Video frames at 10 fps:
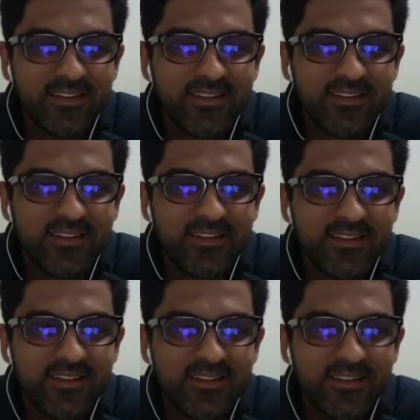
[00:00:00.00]

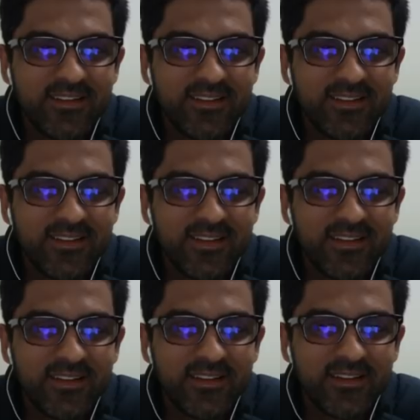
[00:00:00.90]

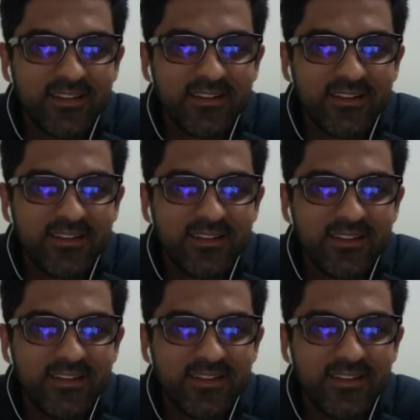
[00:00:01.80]
(silent)